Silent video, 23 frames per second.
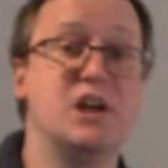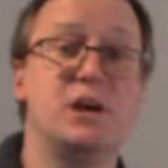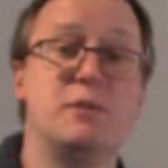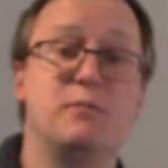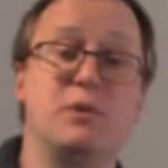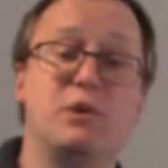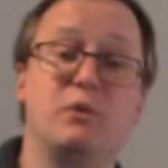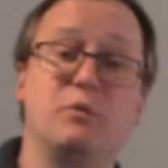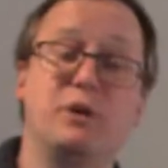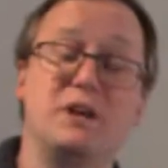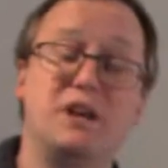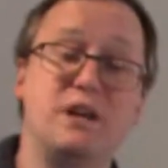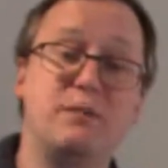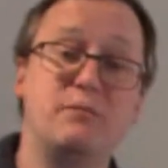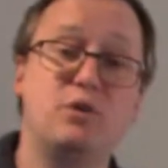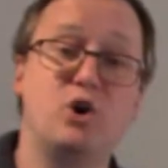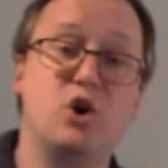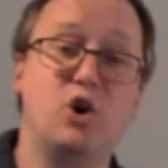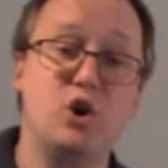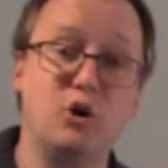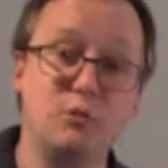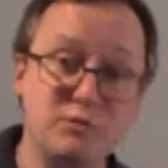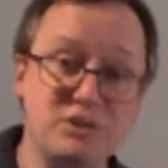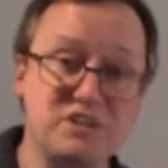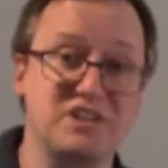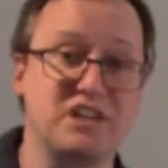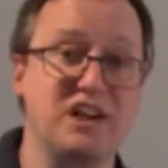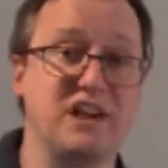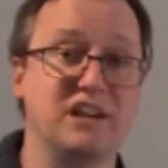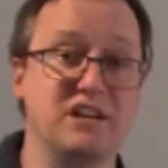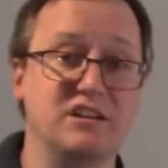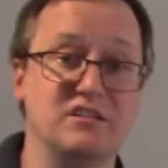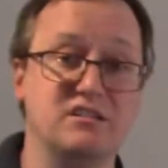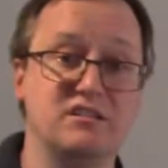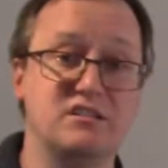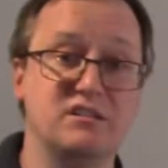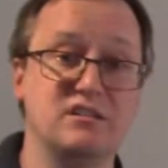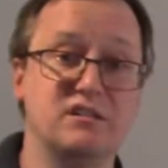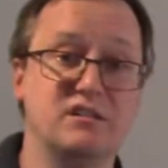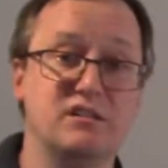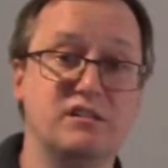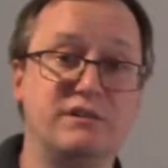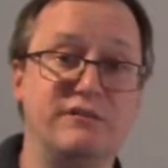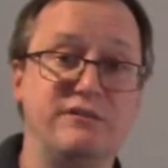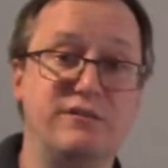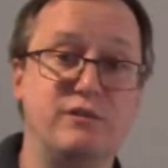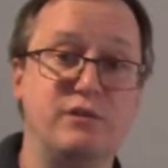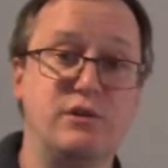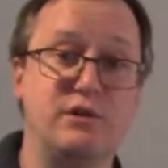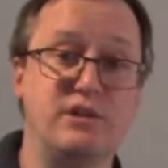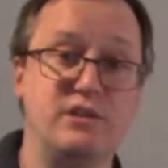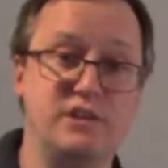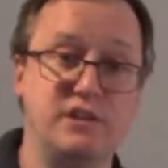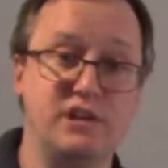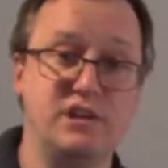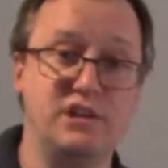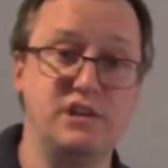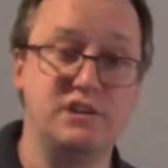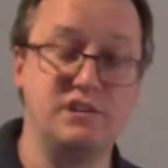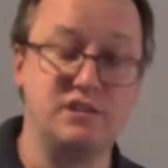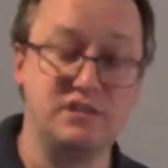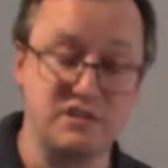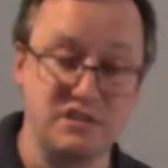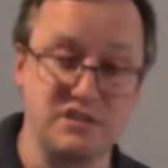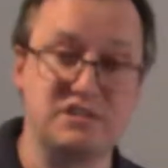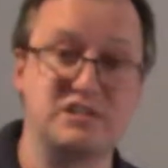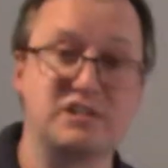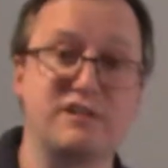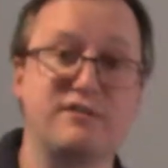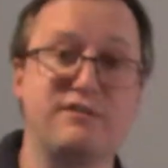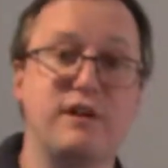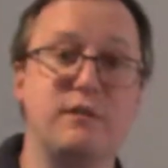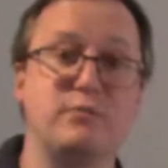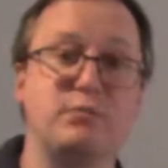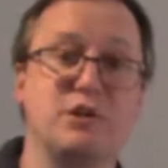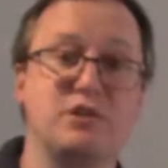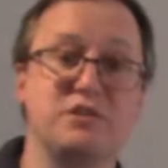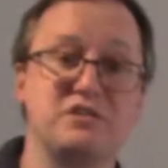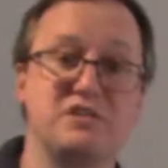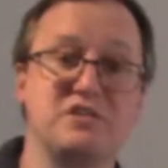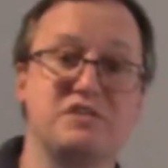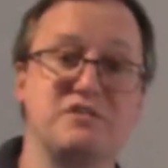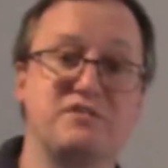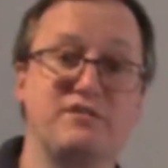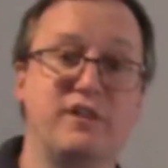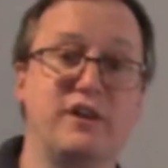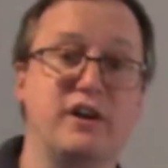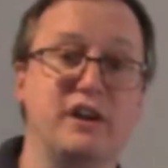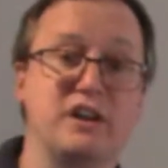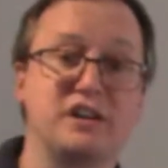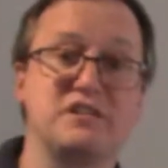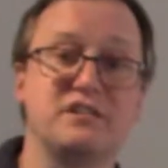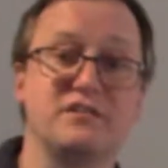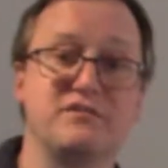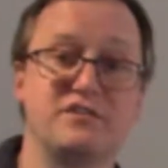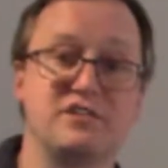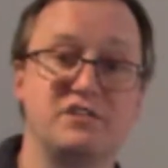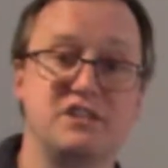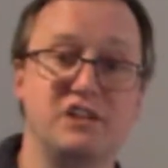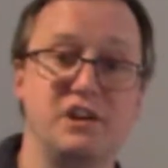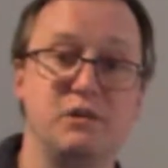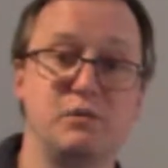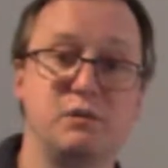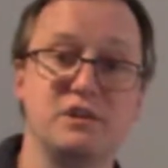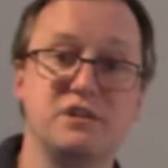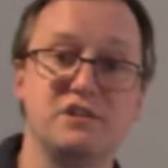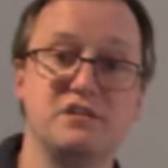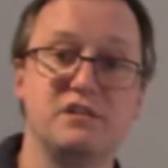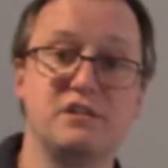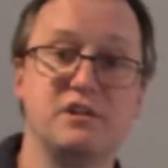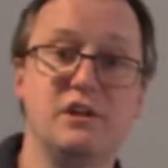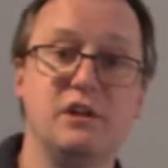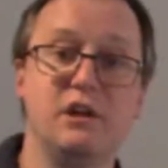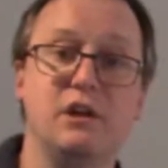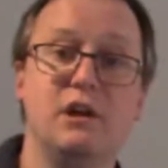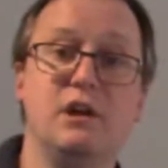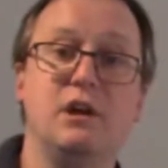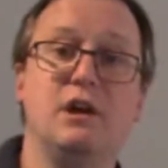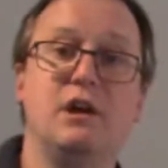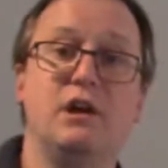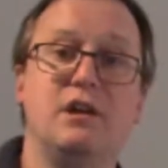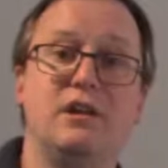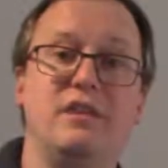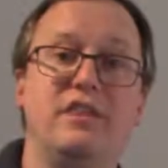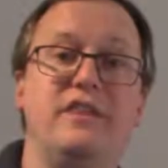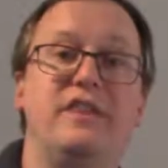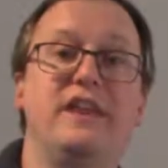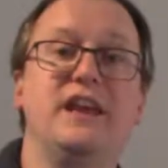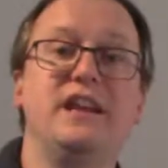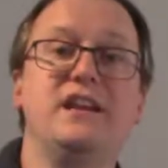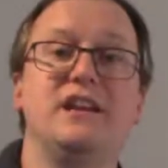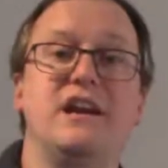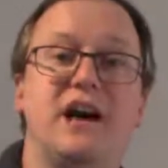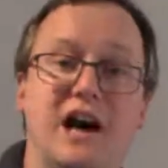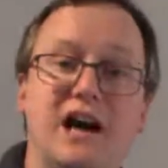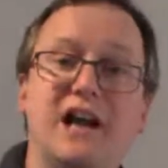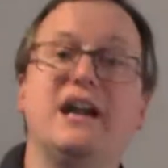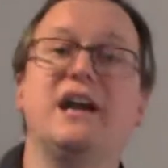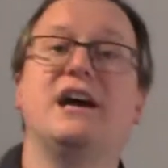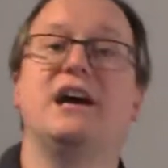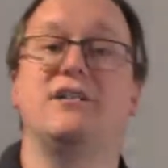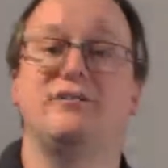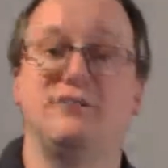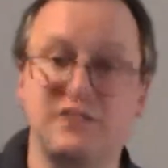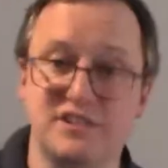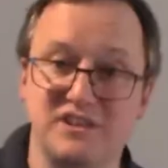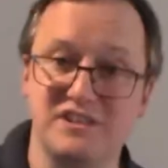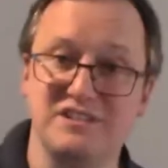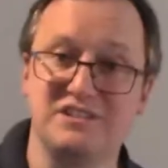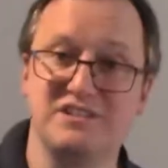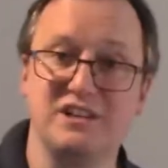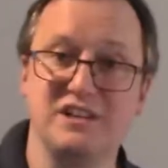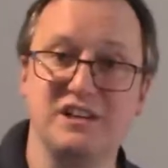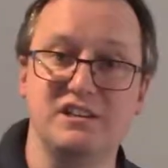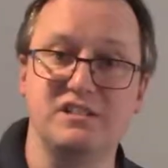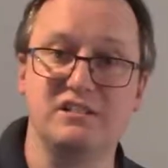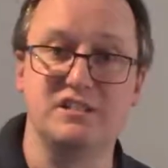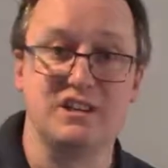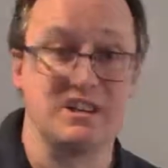But when I'm homozygous for the cystic fibrosis variant of the sequence, then I have the disease.